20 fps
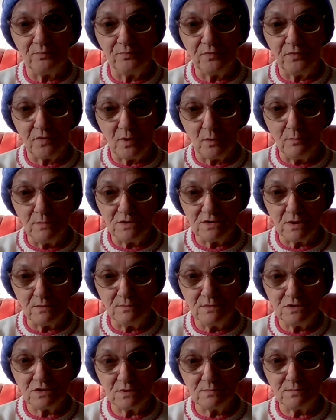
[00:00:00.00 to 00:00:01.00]
thumbs up and
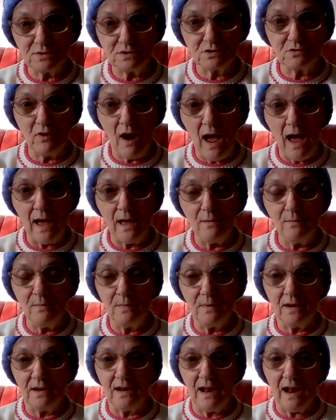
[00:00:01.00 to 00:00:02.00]
subscribe,
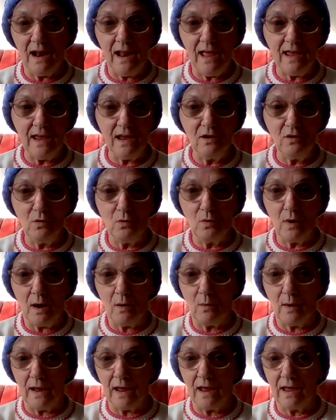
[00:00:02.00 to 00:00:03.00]
and I'll let you know how I
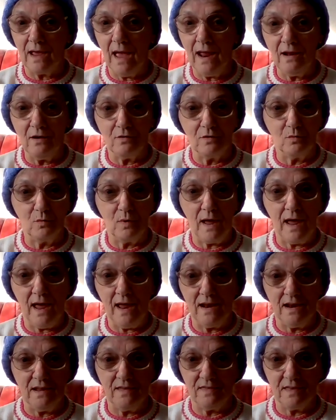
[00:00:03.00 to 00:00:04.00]
get on with
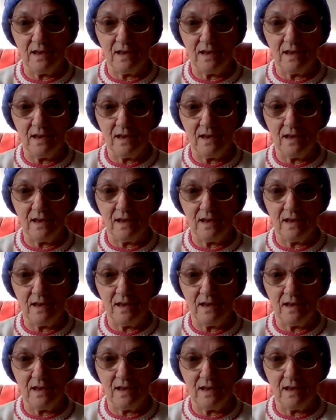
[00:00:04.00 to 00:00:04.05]
anything.